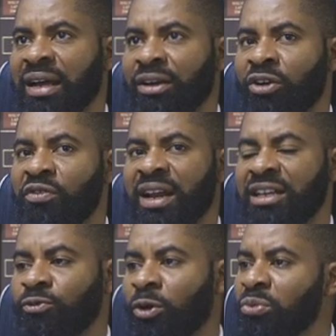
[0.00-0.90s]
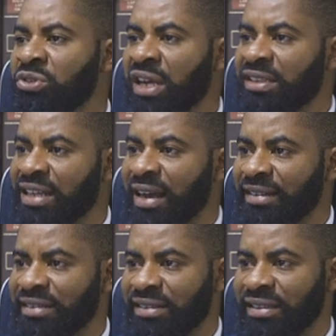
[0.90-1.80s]
governance for almost 8
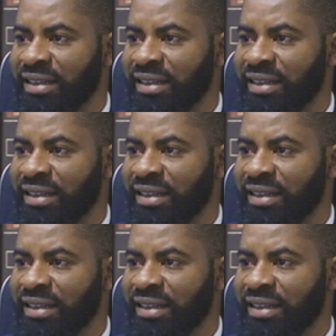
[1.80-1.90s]
years.